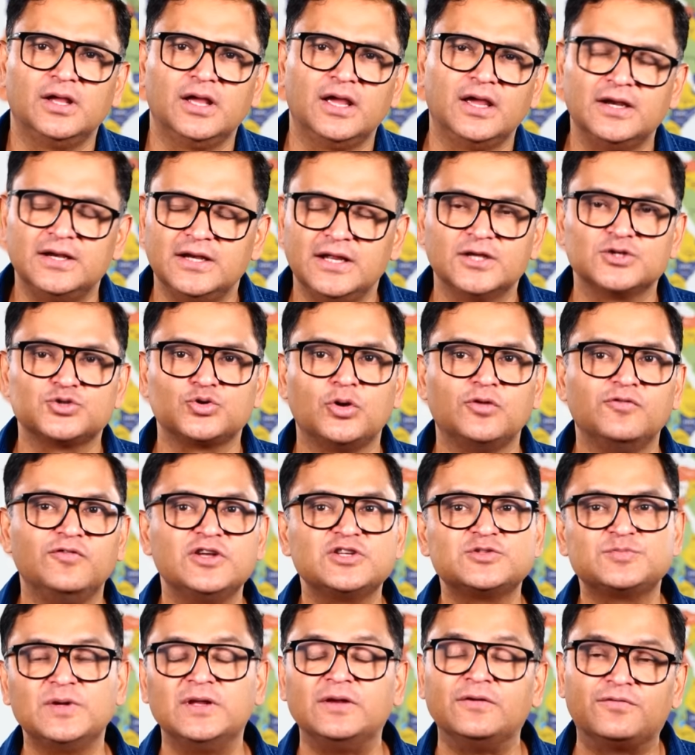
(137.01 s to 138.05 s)
India has
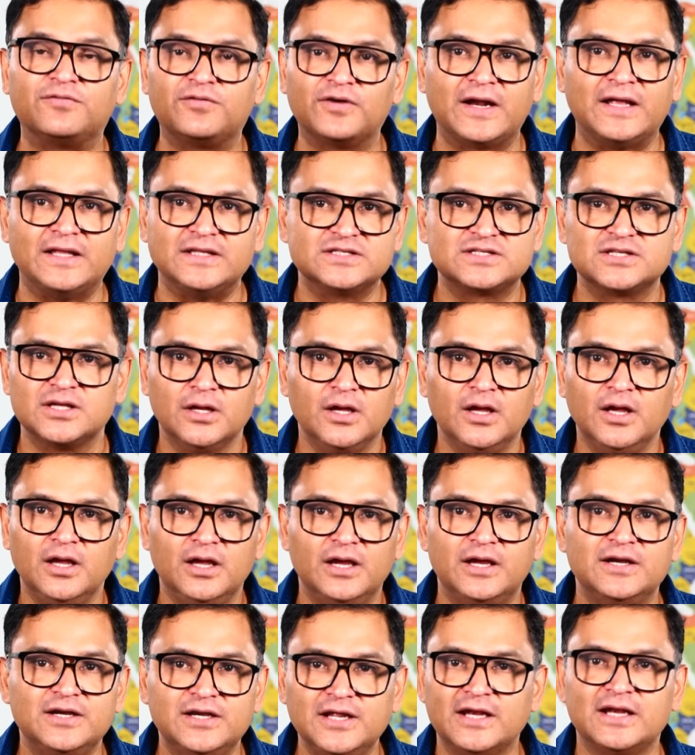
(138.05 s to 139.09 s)
always been friends.
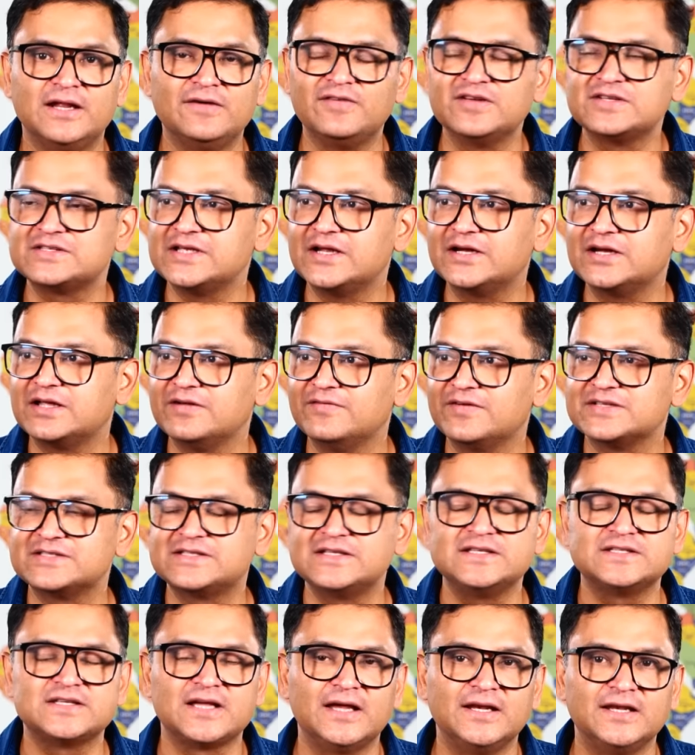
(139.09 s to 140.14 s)
India never said, give us
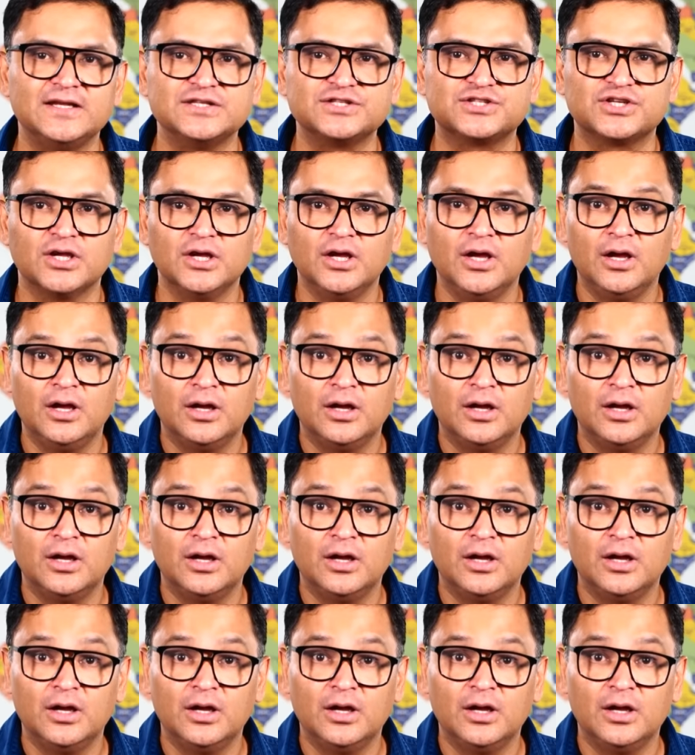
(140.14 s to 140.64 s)
these islands.